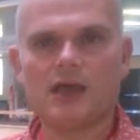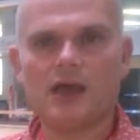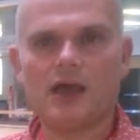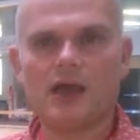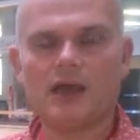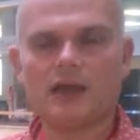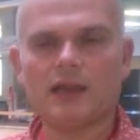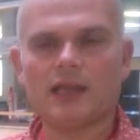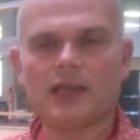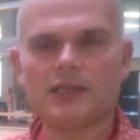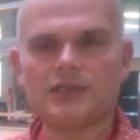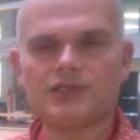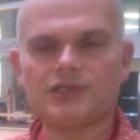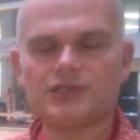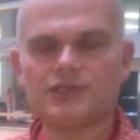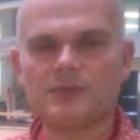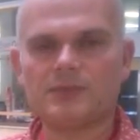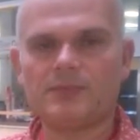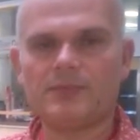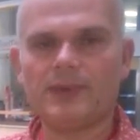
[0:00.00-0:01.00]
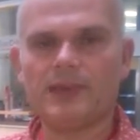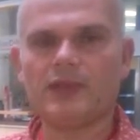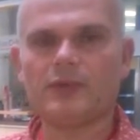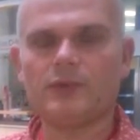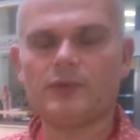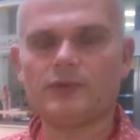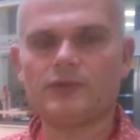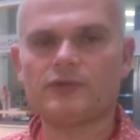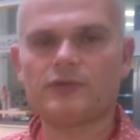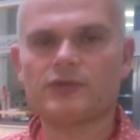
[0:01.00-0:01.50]
like just to be
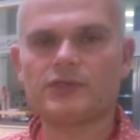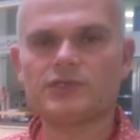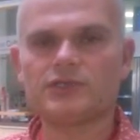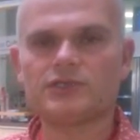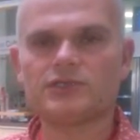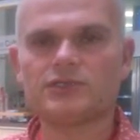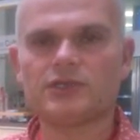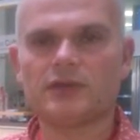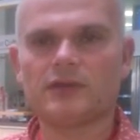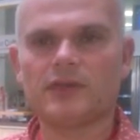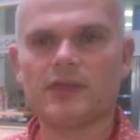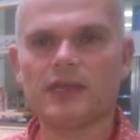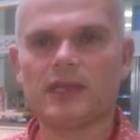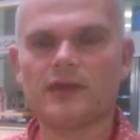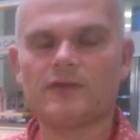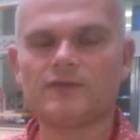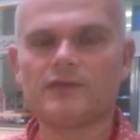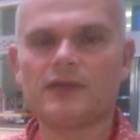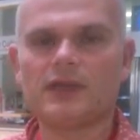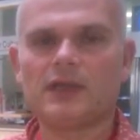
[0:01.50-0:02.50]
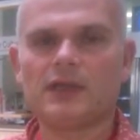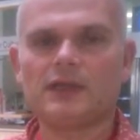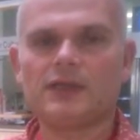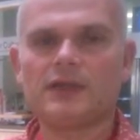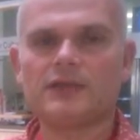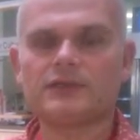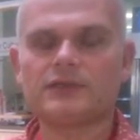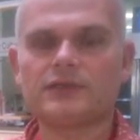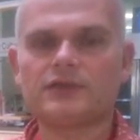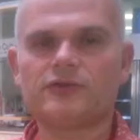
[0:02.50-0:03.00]
with Christians on the left,
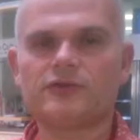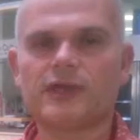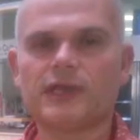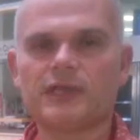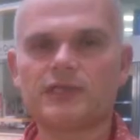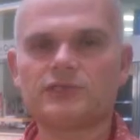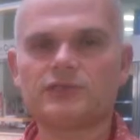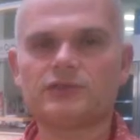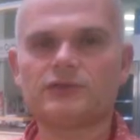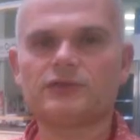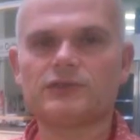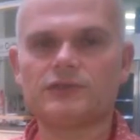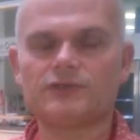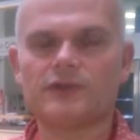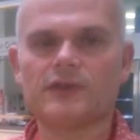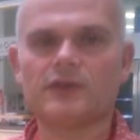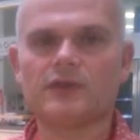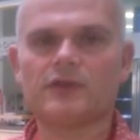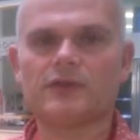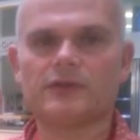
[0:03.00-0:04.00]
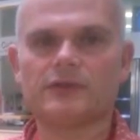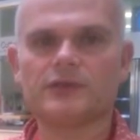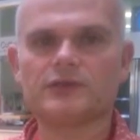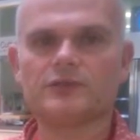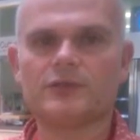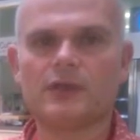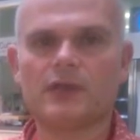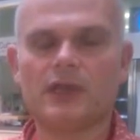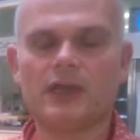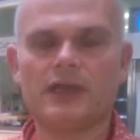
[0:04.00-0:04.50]
there was a great source of
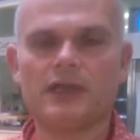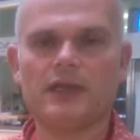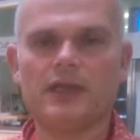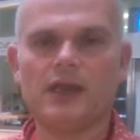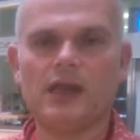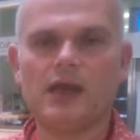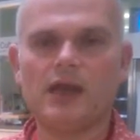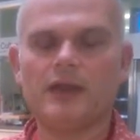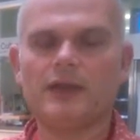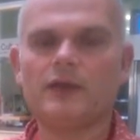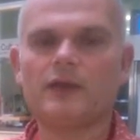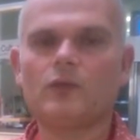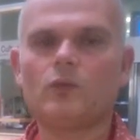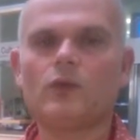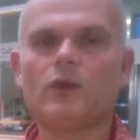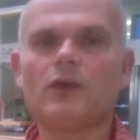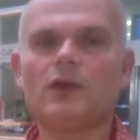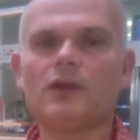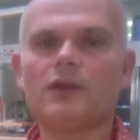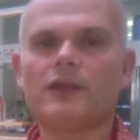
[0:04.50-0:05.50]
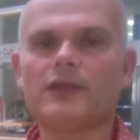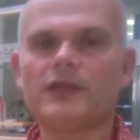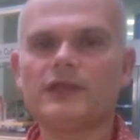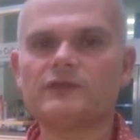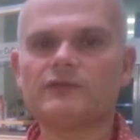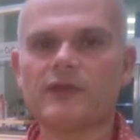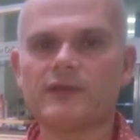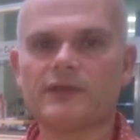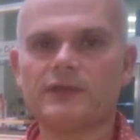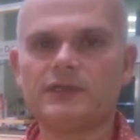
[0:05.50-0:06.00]
encouragement. And in a world that is
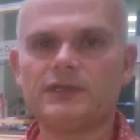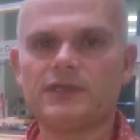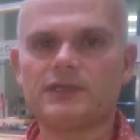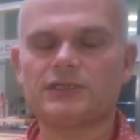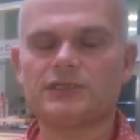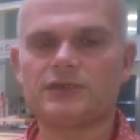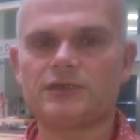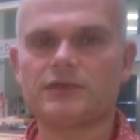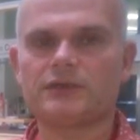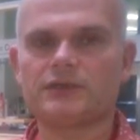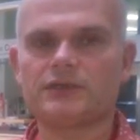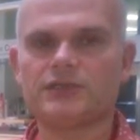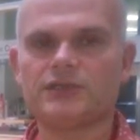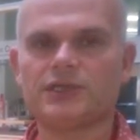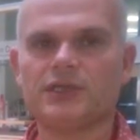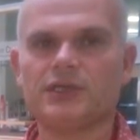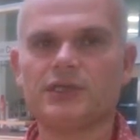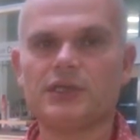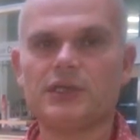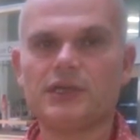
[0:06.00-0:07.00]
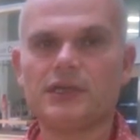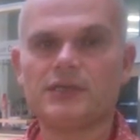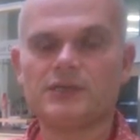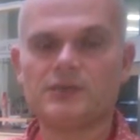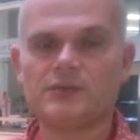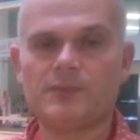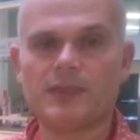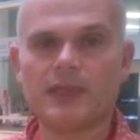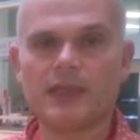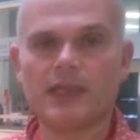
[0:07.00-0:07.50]
very discouraging,
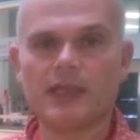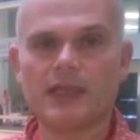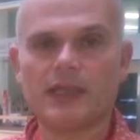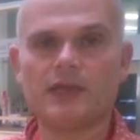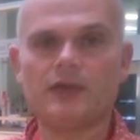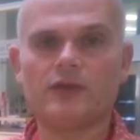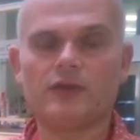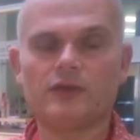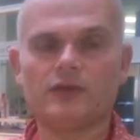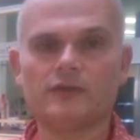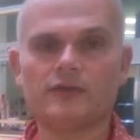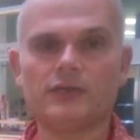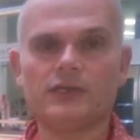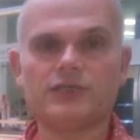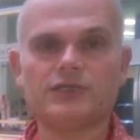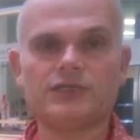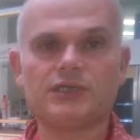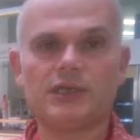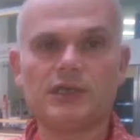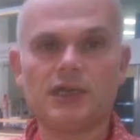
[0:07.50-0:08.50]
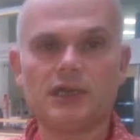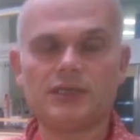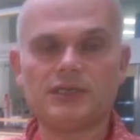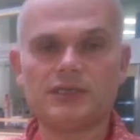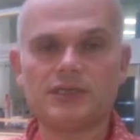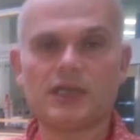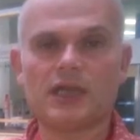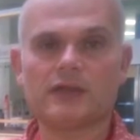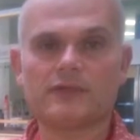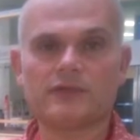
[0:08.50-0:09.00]
to be encouraged and
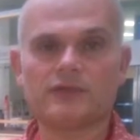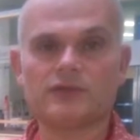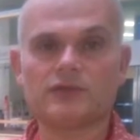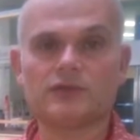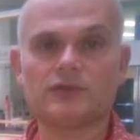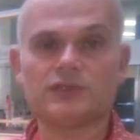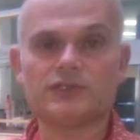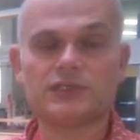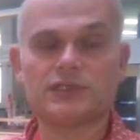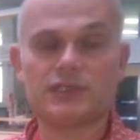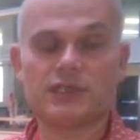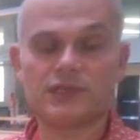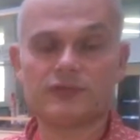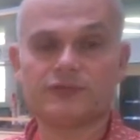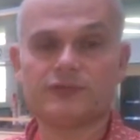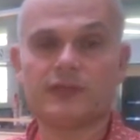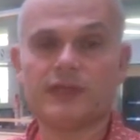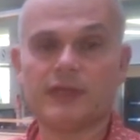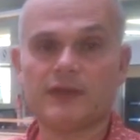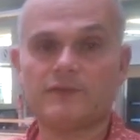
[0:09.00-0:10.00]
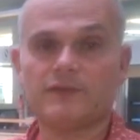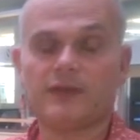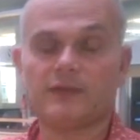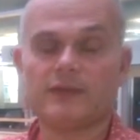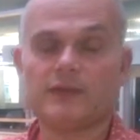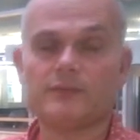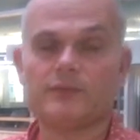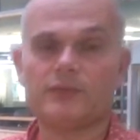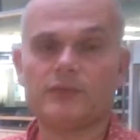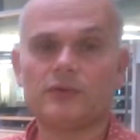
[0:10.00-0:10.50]
to get resources is really very
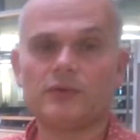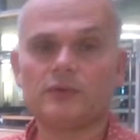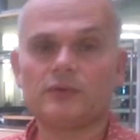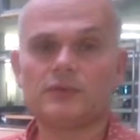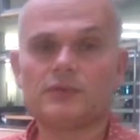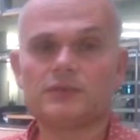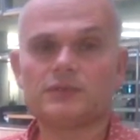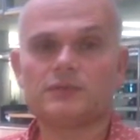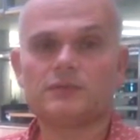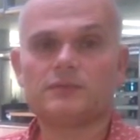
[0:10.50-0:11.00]
important.